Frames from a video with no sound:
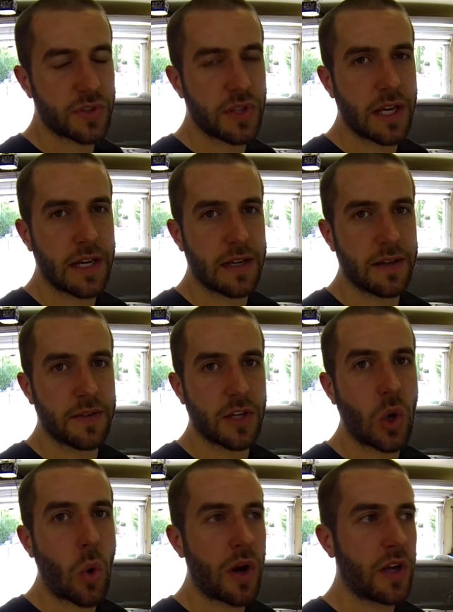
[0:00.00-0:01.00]
the
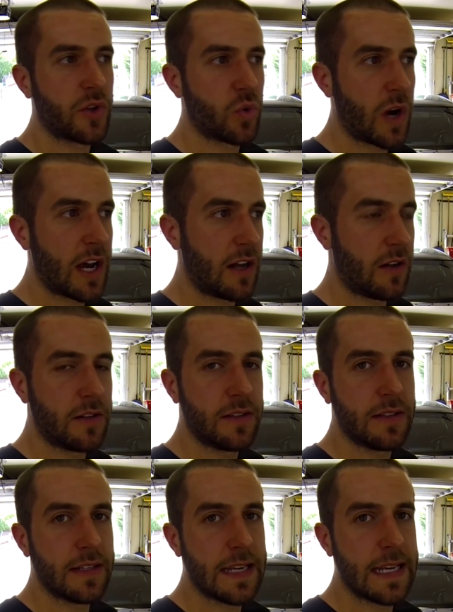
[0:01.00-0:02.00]
coil dwell
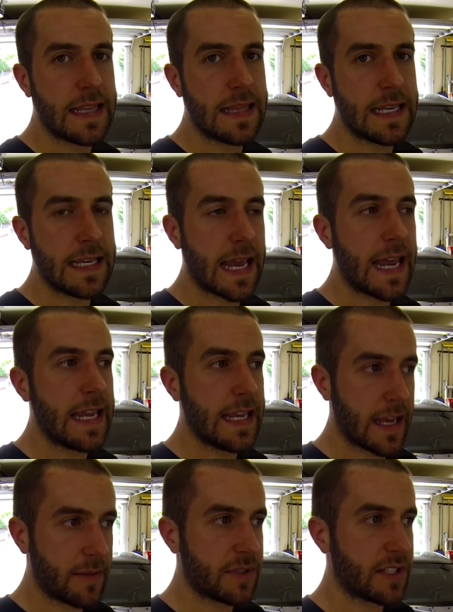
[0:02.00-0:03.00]
in the
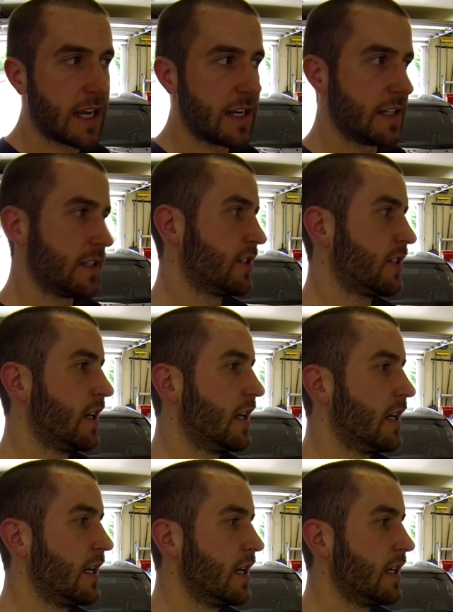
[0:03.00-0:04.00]
AEM settings,
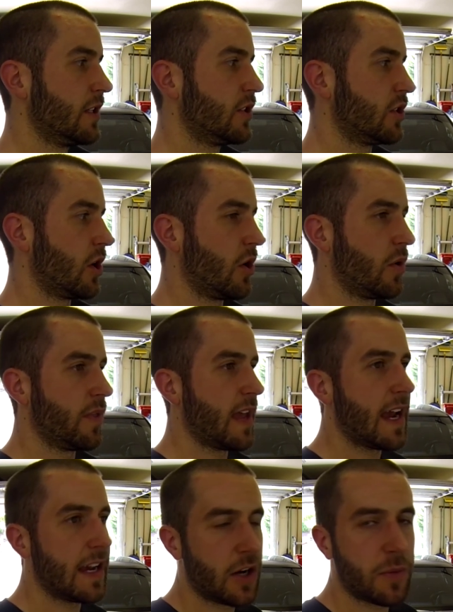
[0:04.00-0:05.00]
so
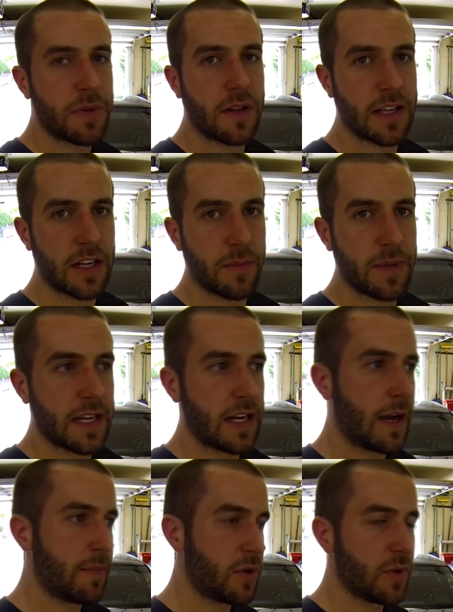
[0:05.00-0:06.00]
that helped a little
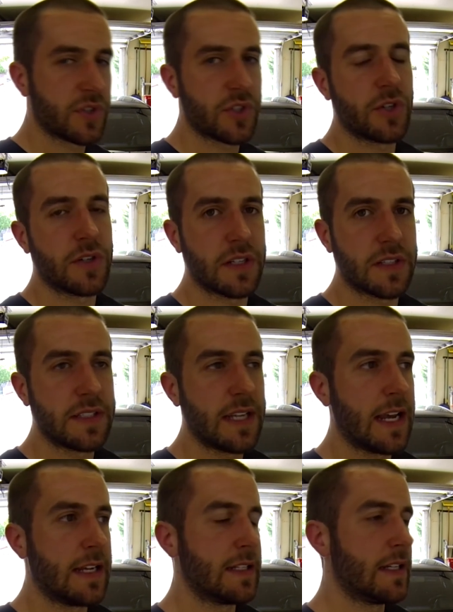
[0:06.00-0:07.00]
bit up to a certain
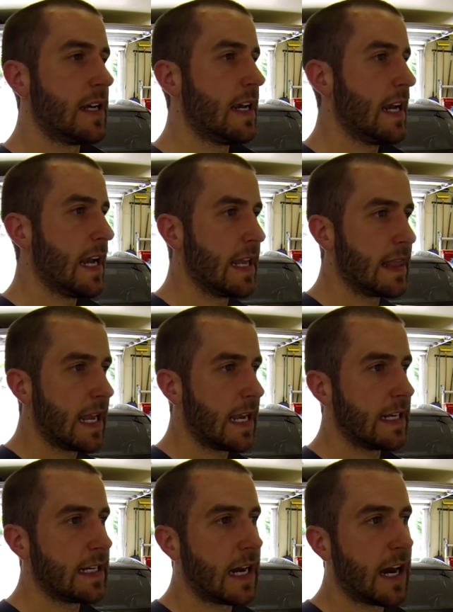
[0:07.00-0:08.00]
extent. And
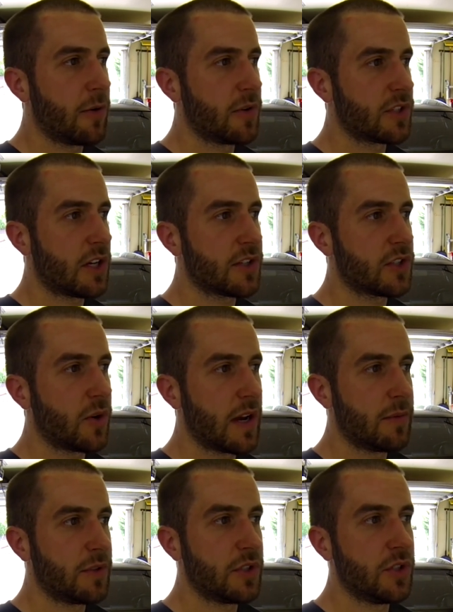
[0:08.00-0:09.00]
then I was also
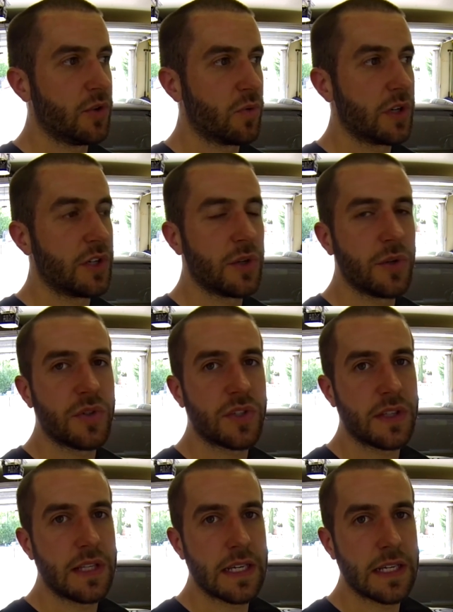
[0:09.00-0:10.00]
able to
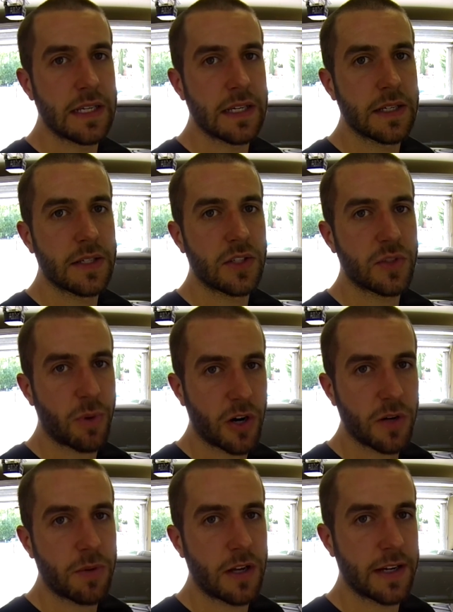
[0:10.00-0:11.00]
reduce the
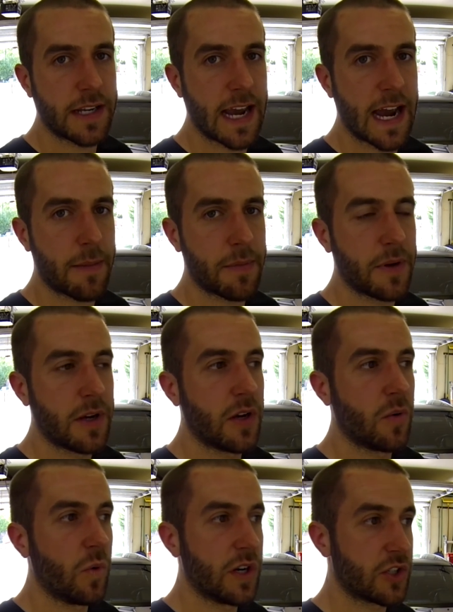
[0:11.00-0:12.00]
spark plug gap,
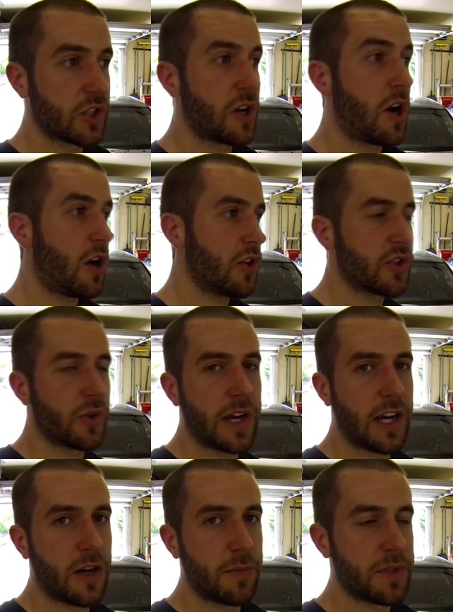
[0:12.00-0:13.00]
which also
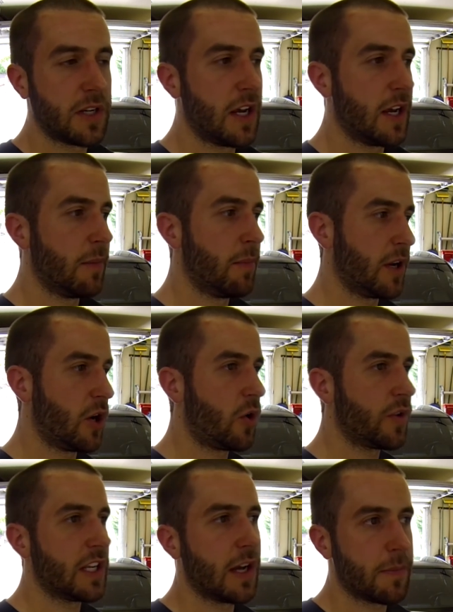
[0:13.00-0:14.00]
helped, but
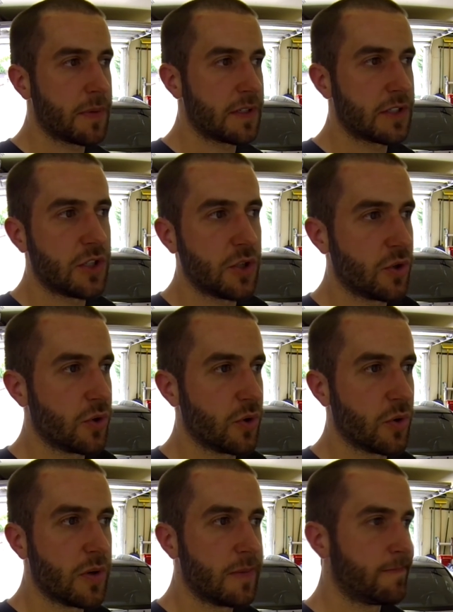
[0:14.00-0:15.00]
only up to,